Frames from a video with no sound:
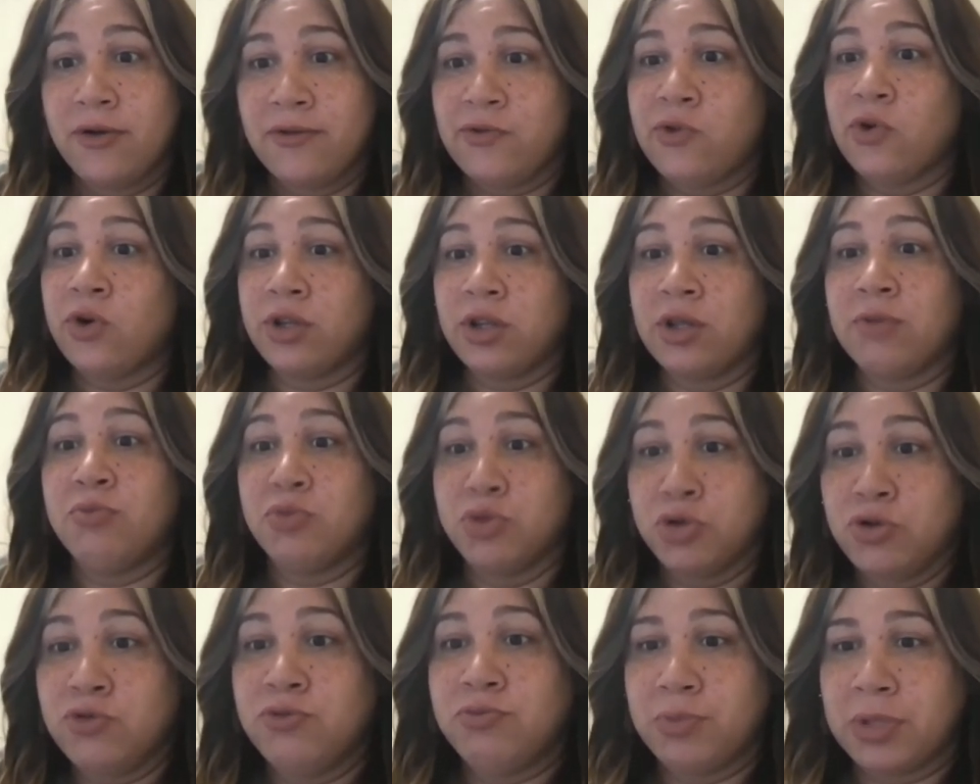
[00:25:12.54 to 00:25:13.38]
for the
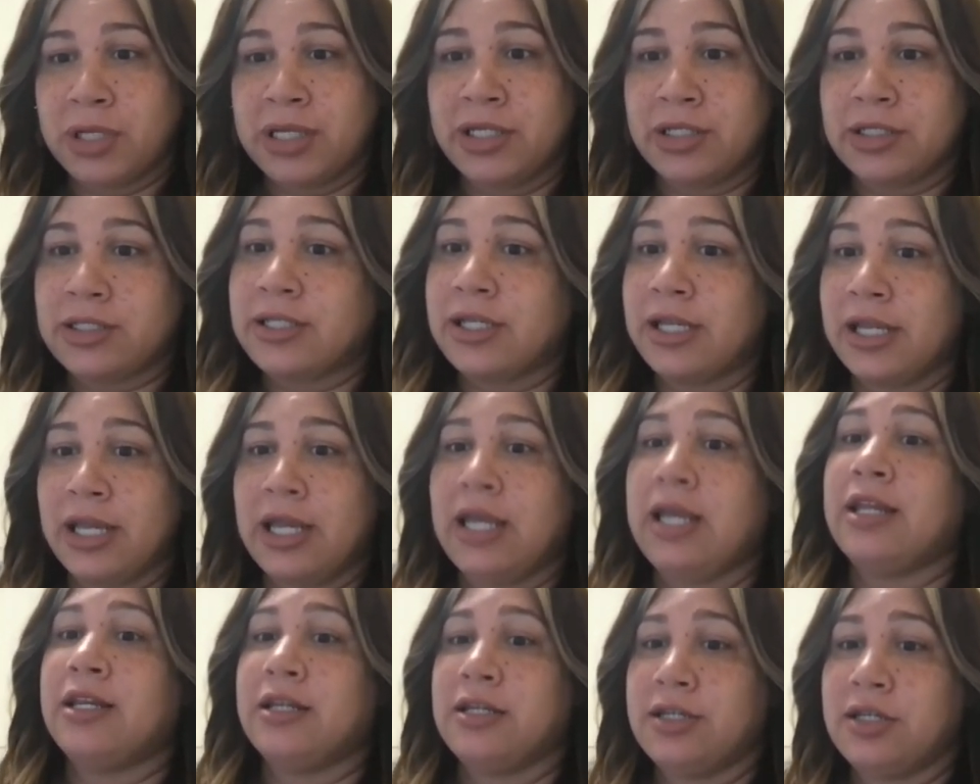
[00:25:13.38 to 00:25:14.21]
movement to
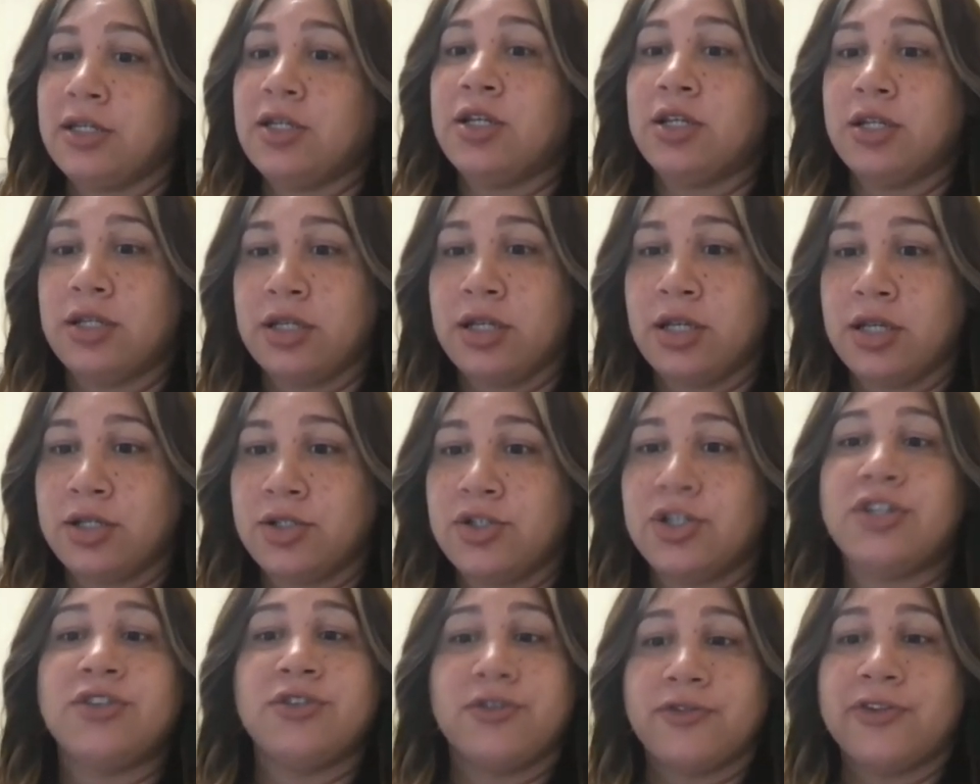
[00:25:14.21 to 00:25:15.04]
end the
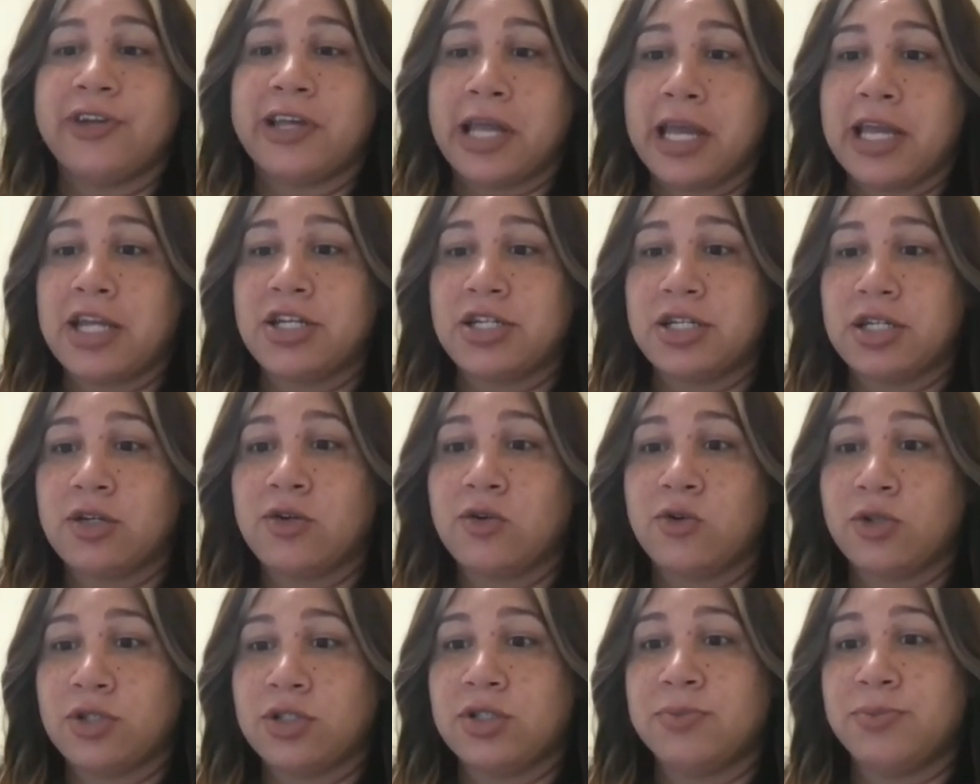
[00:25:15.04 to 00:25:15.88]

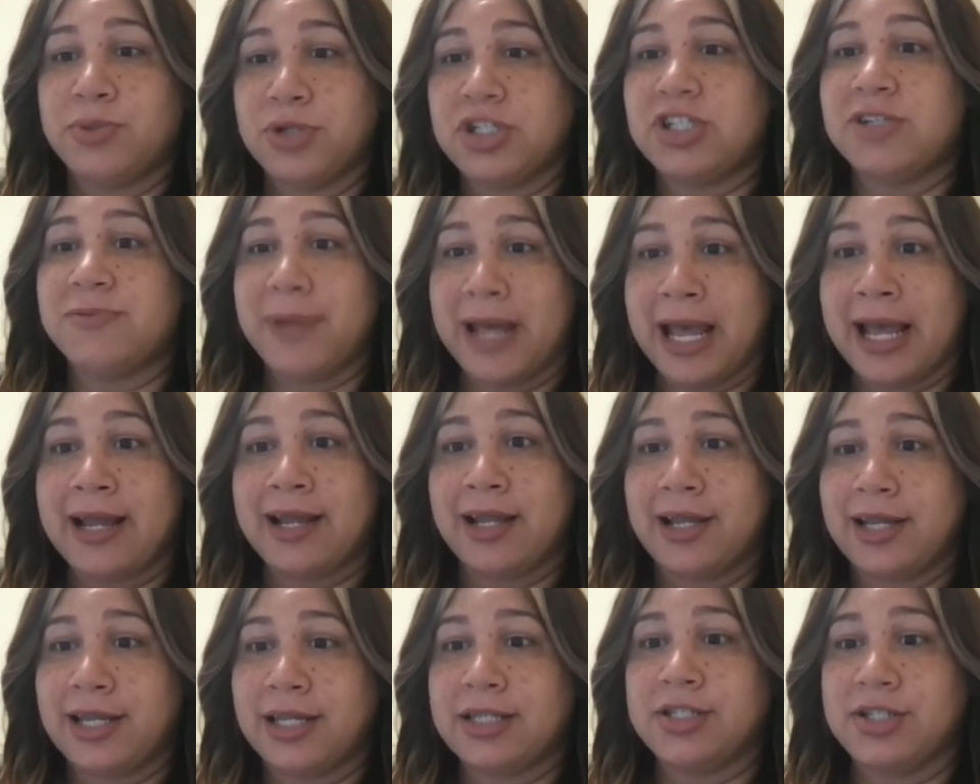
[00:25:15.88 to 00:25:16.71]
gentrification or to push back
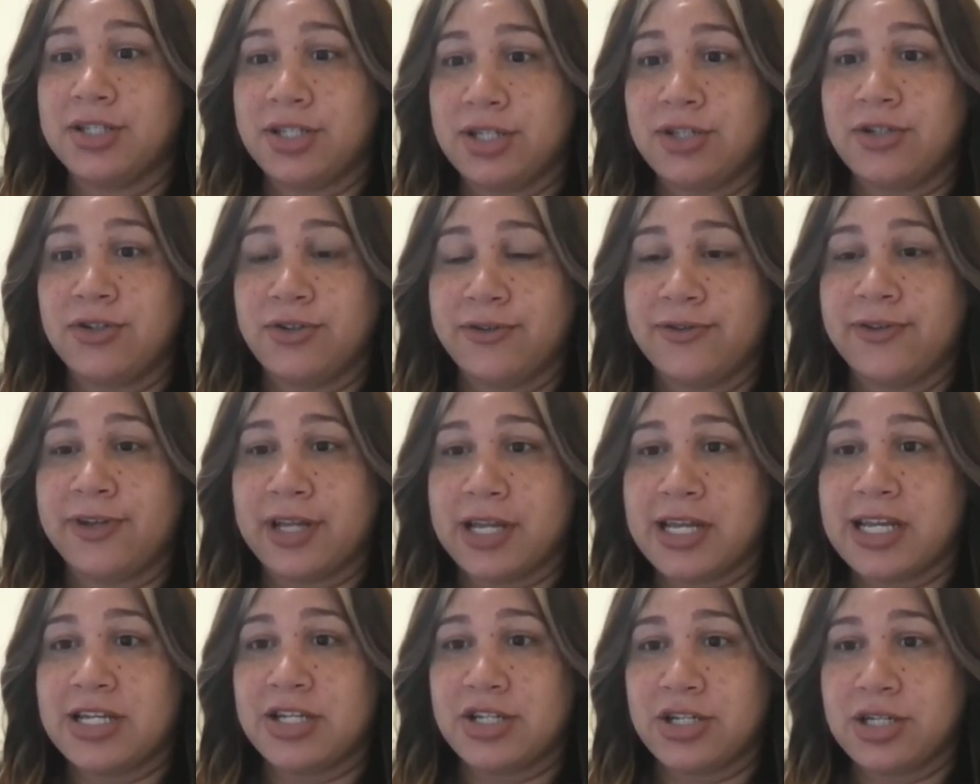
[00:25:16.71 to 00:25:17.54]
against
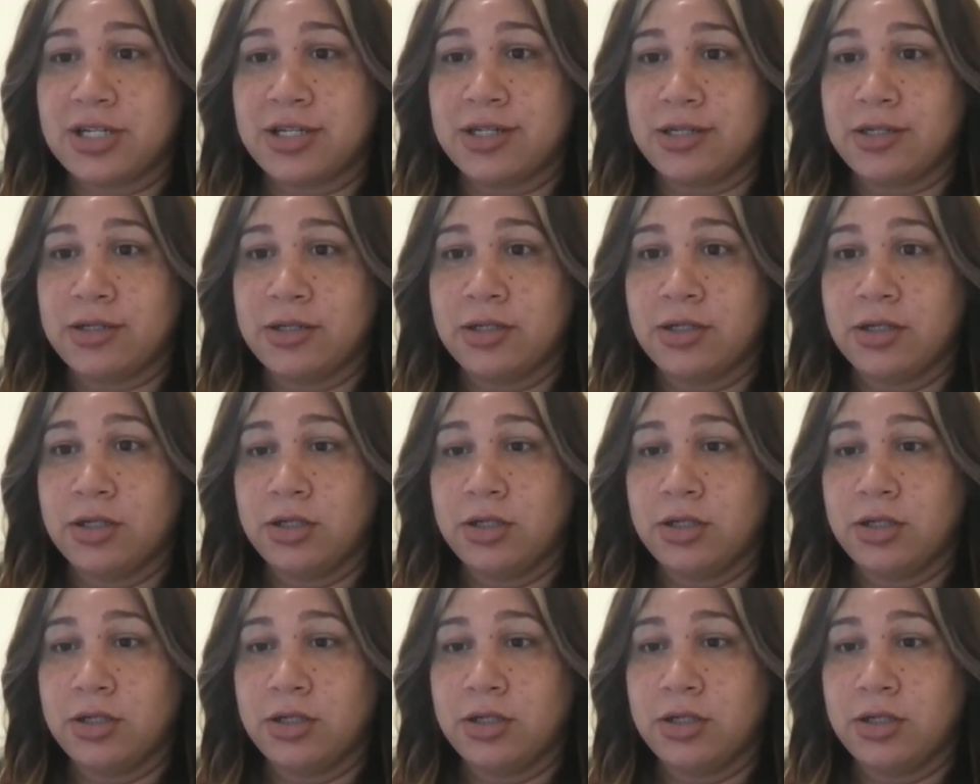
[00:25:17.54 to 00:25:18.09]
gentrification.